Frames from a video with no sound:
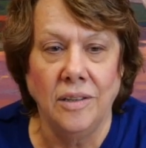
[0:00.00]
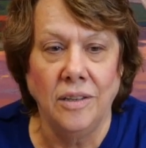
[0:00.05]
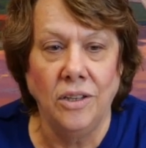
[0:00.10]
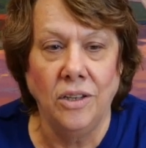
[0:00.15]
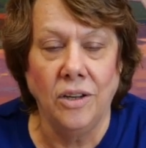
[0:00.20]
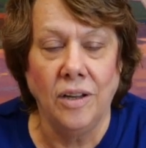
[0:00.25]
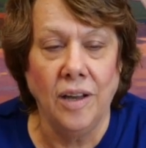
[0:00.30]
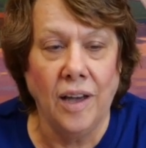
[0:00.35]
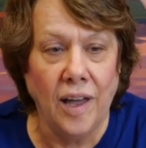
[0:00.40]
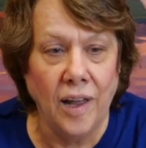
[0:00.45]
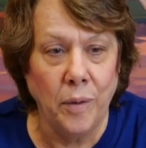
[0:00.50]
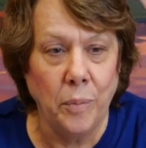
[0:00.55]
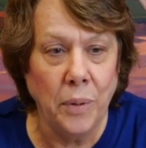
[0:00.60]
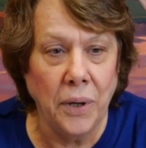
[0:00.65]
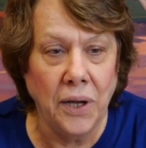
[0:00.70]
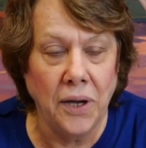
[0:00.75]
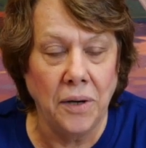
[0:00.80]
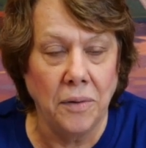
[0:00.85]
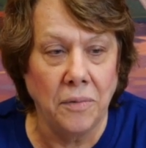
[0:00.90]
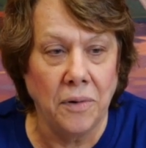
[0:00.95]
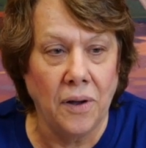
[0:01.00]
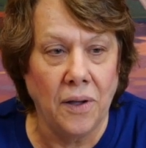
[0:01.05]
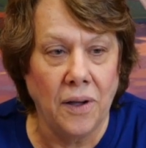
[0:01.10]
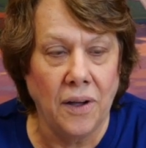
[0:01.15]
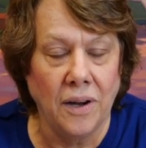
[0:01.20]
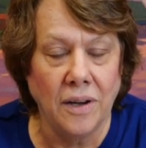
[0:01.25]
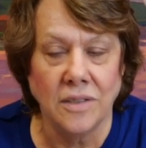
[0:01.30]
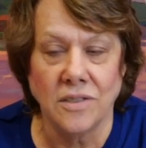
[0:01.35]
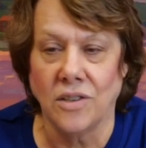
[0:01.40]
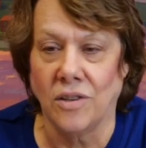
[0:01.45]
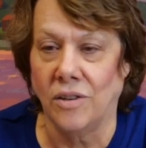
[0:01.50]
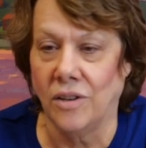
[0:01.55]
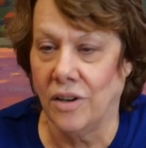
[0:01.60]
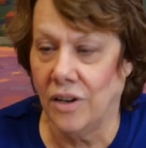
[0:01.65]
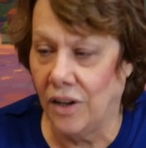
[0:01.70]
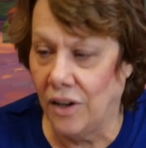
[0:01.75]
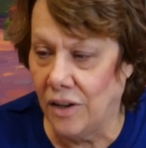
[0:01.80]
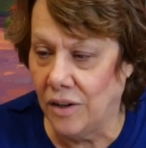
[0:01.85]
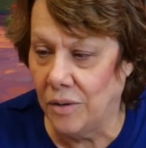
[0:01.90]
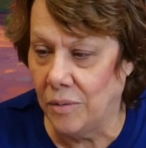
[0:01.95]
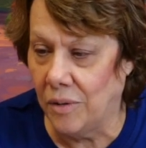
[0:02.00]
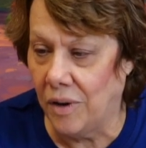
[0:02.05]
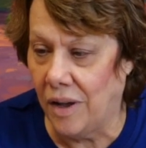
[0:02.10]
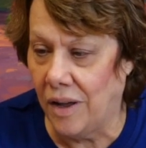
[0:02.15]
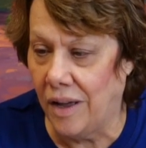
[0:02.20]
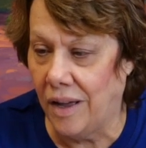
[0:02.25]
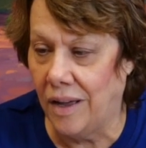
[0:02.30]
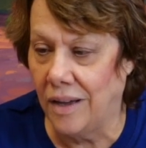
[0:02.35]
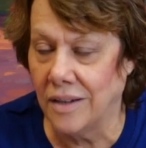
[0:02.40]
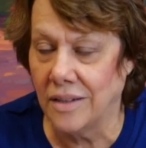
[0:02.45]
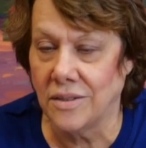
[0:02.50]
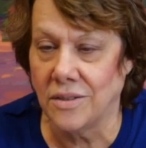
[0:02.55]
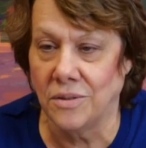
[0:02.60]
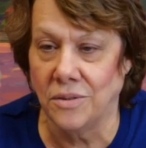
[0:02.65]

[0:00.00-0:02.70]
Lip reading: You got to paint rocks or color rocks